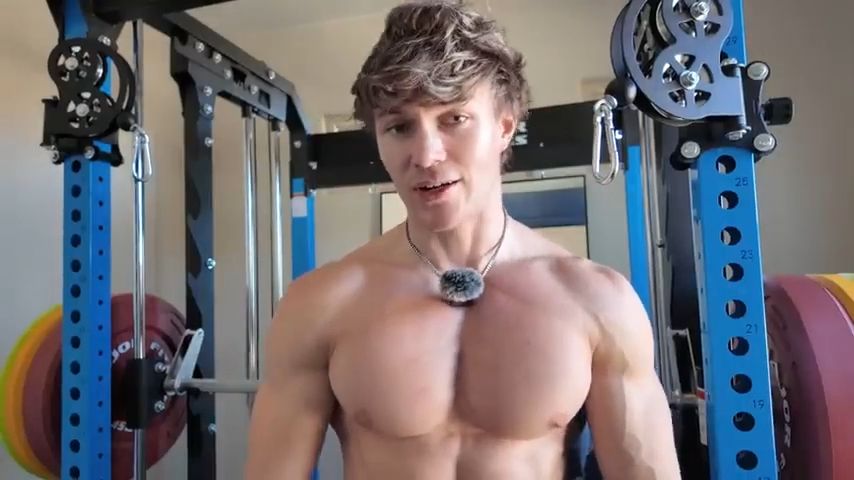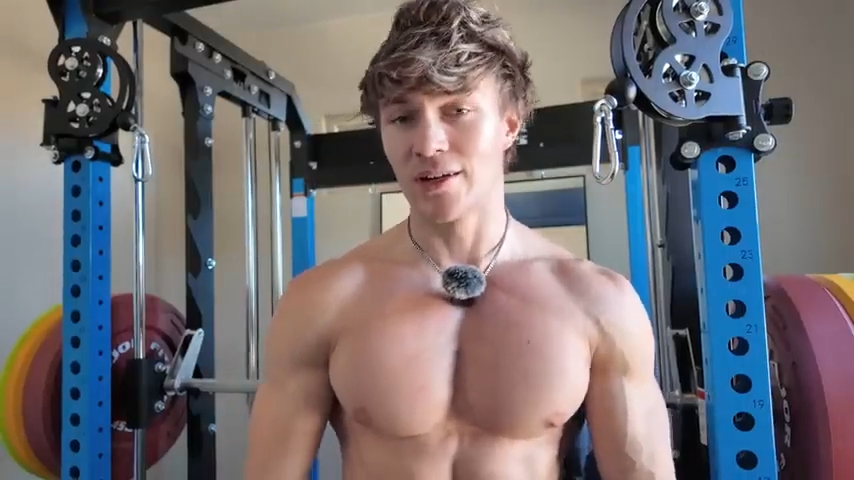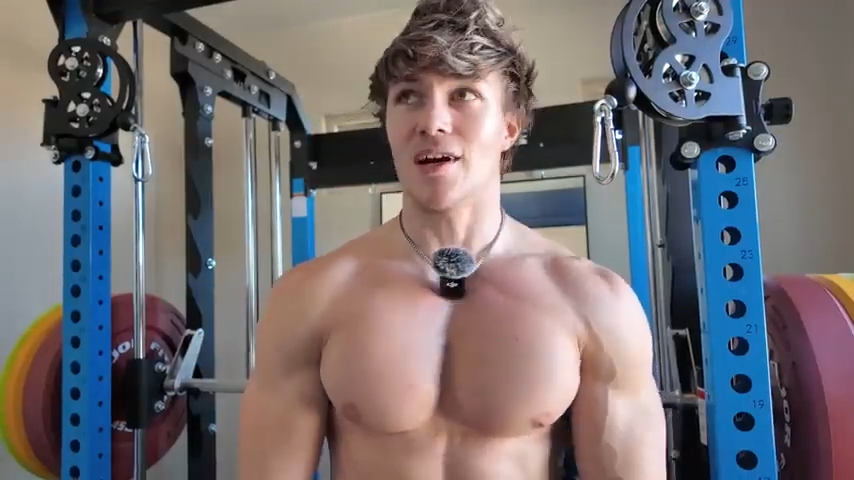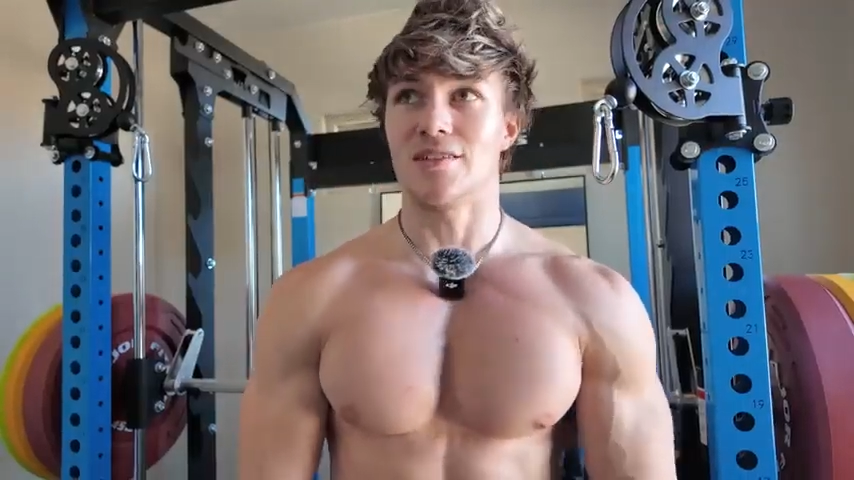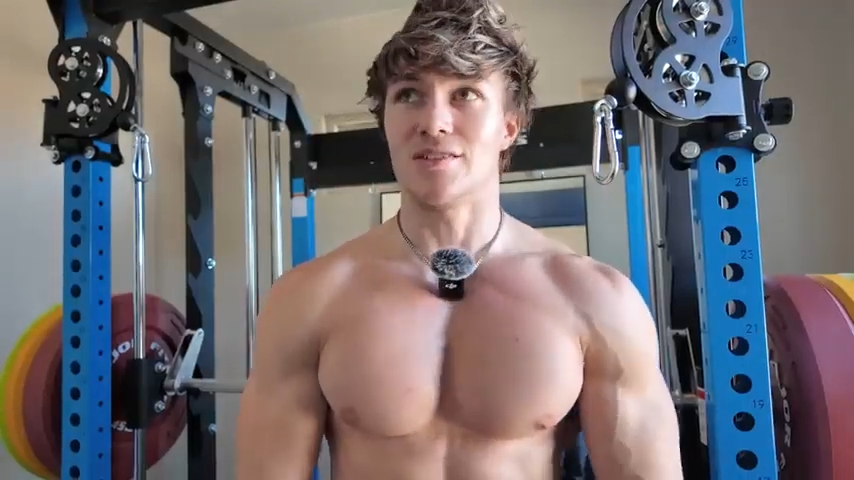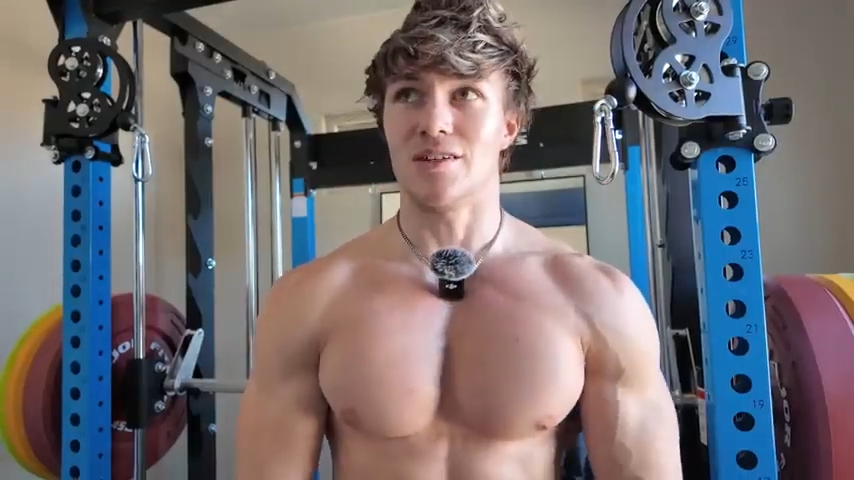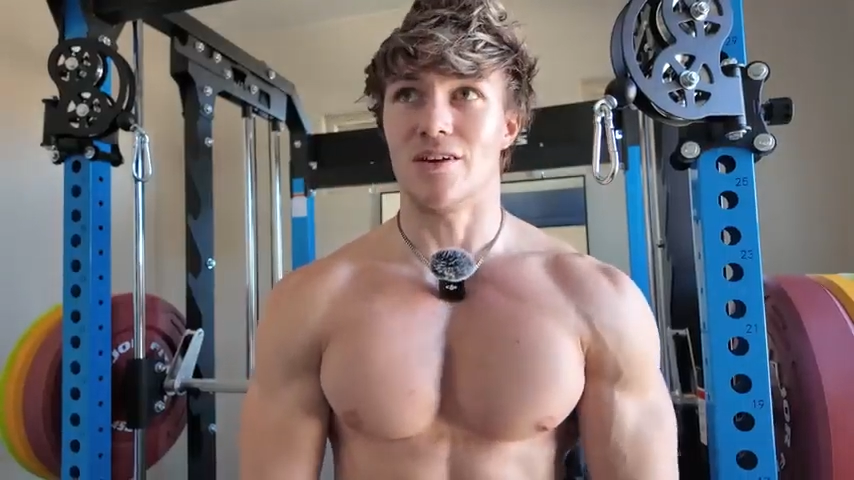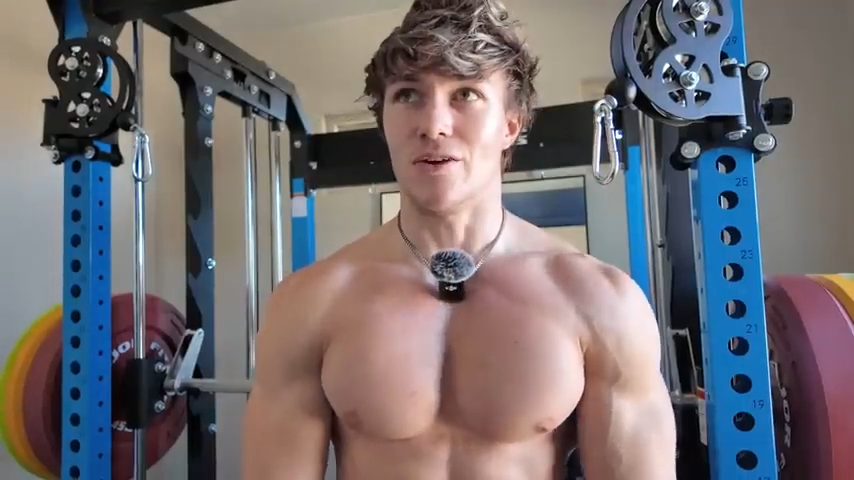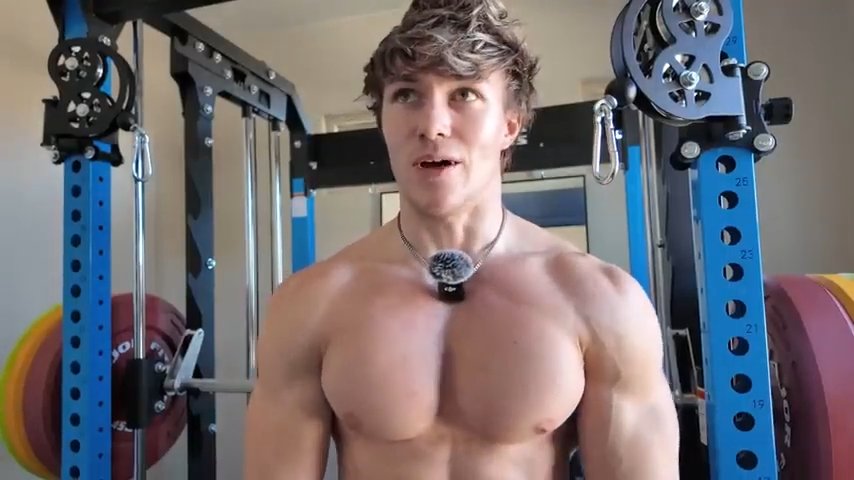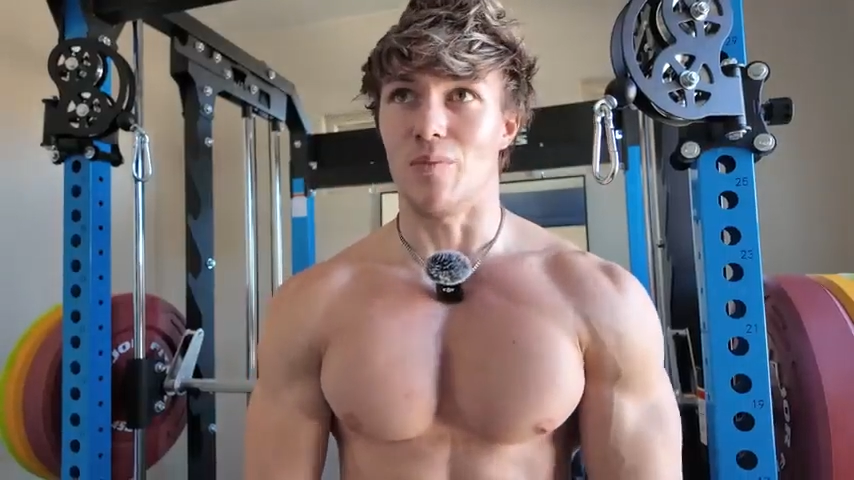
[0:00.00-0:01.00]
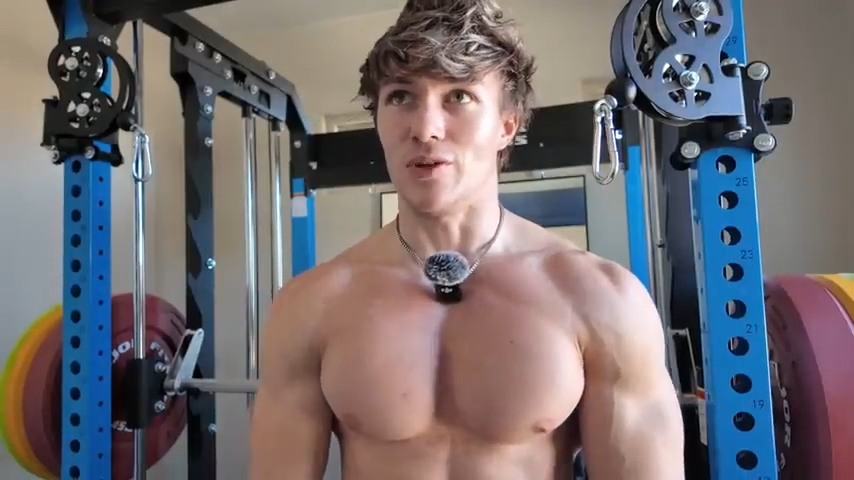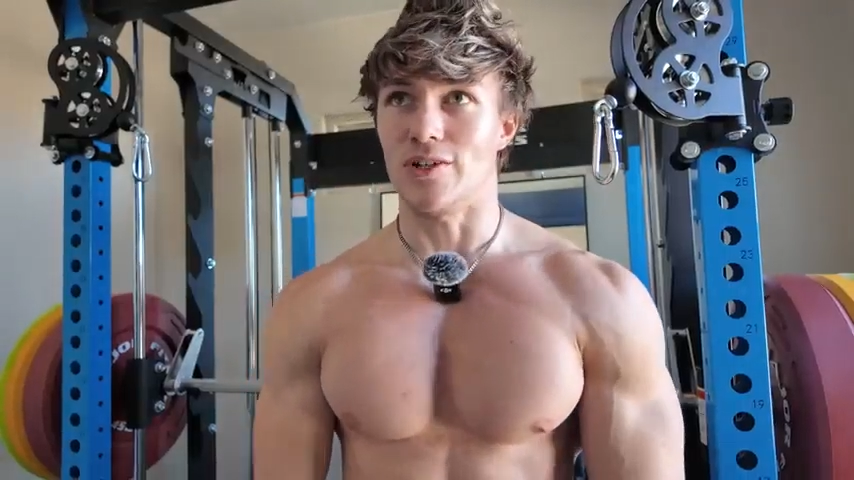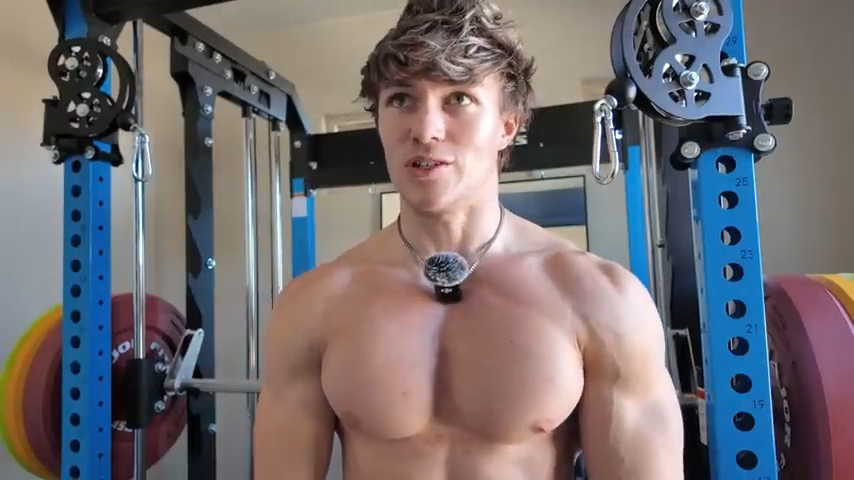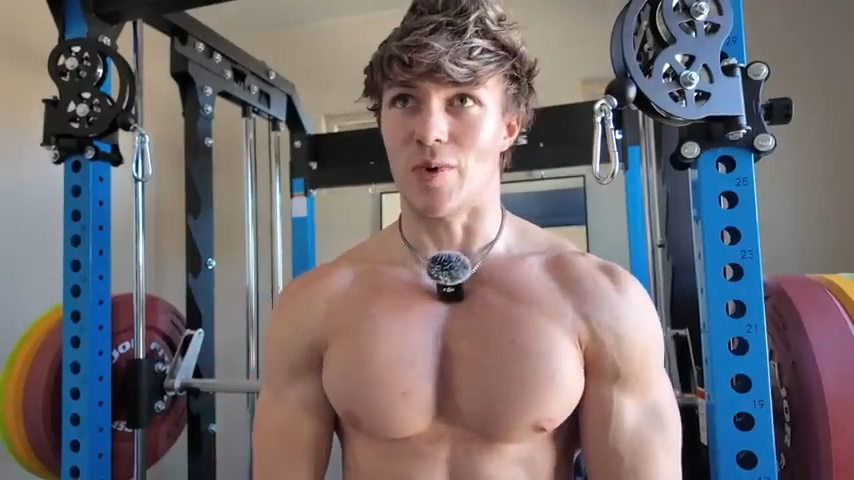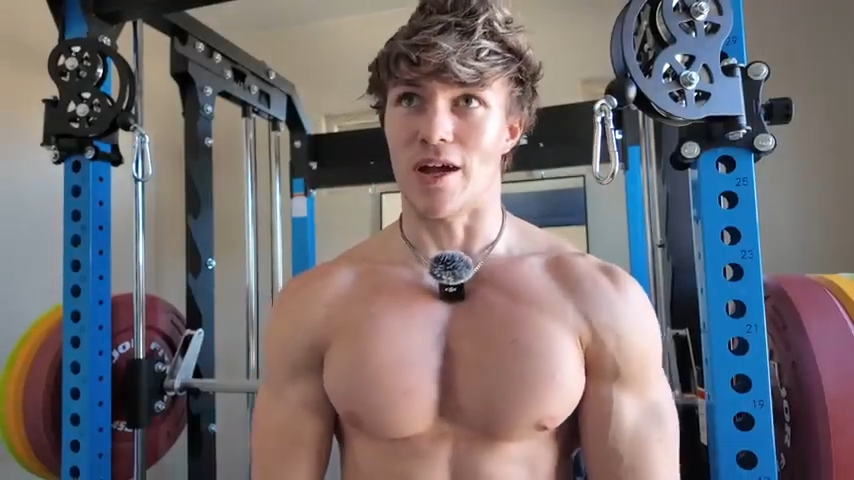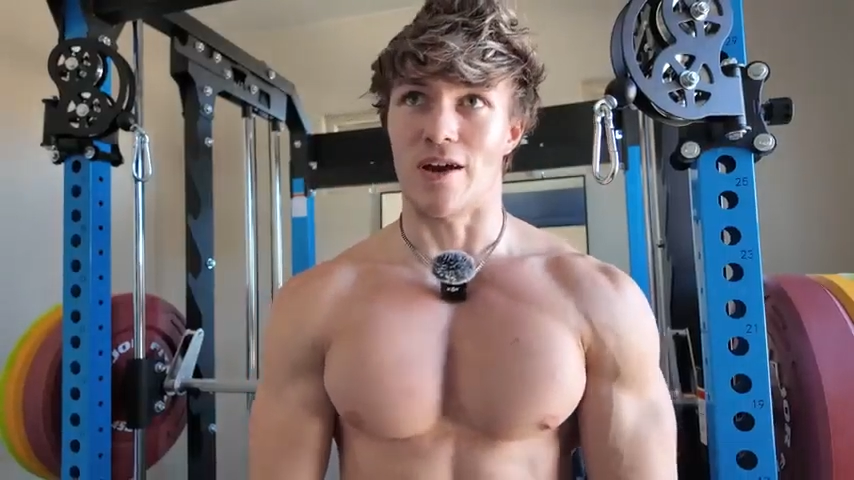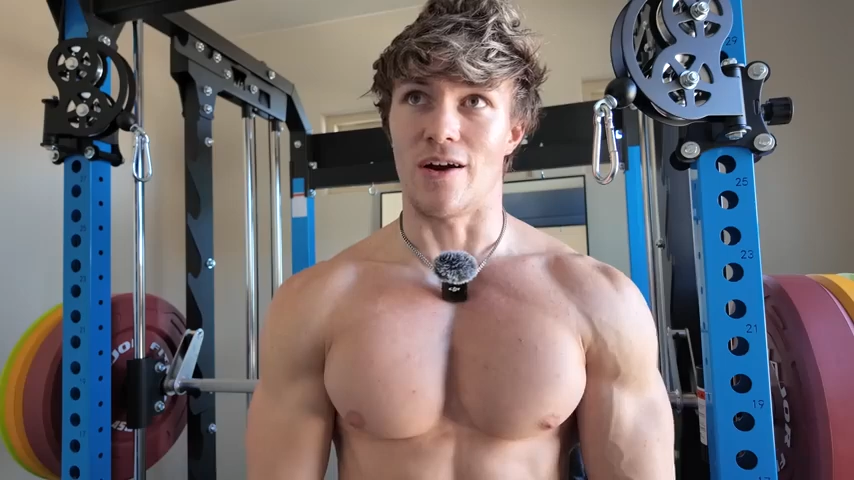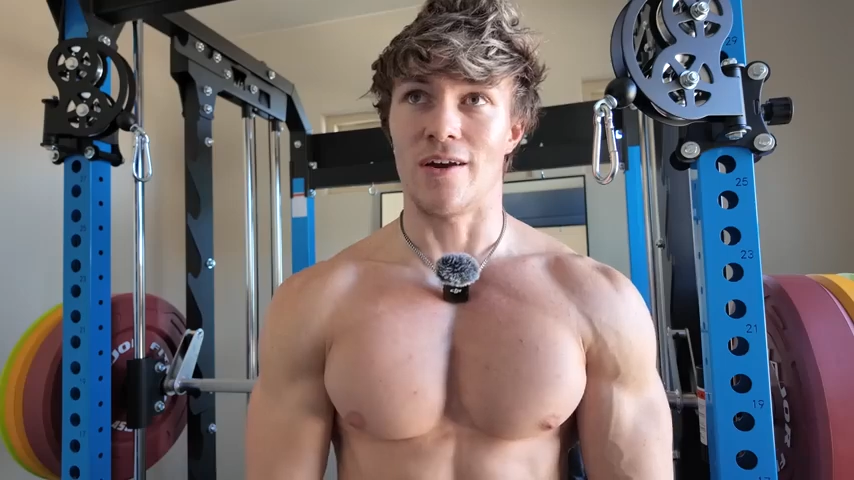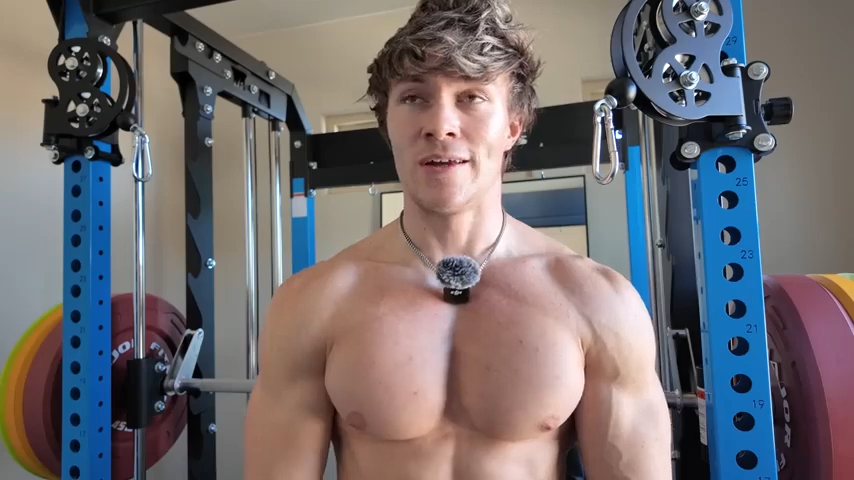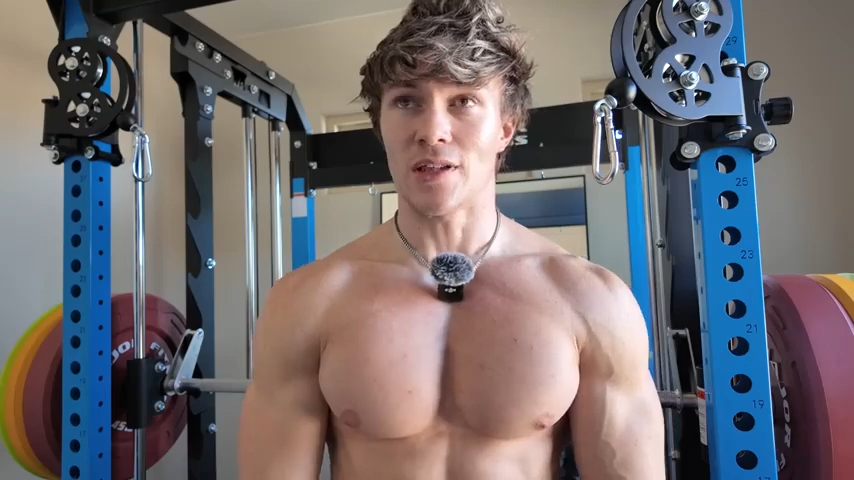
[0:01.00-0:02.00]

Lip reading: If you guys didn't know, I bleached my hair